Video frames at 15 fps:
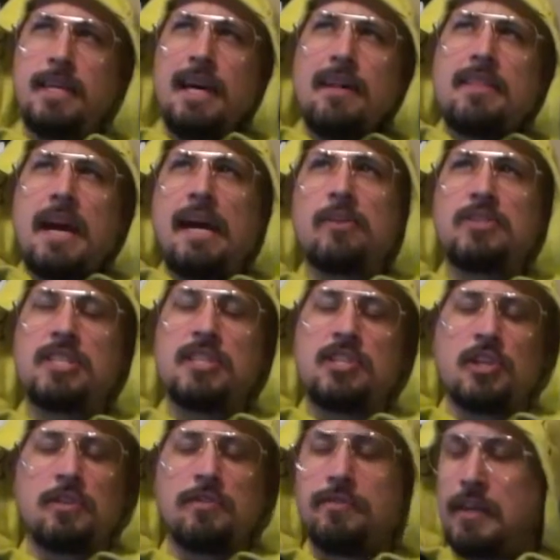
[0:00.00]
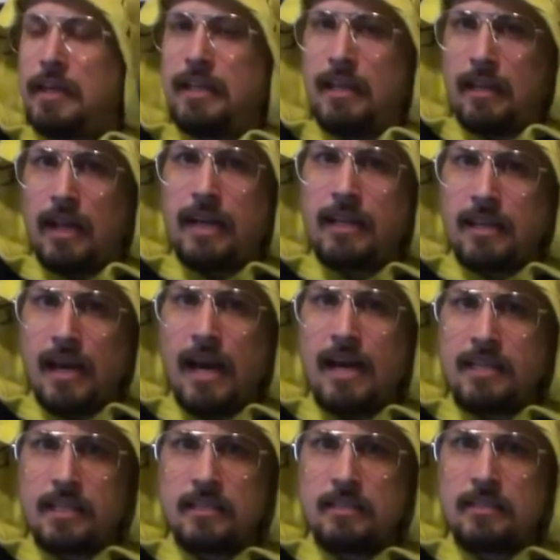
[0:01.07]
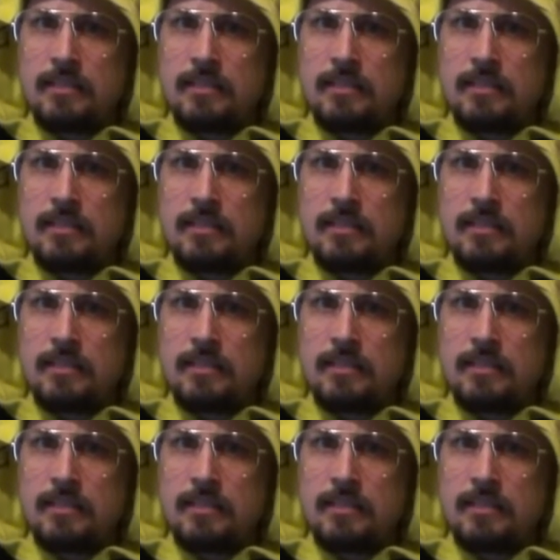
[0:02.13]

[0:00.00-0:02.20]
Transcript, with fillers: Death houses are funny like that.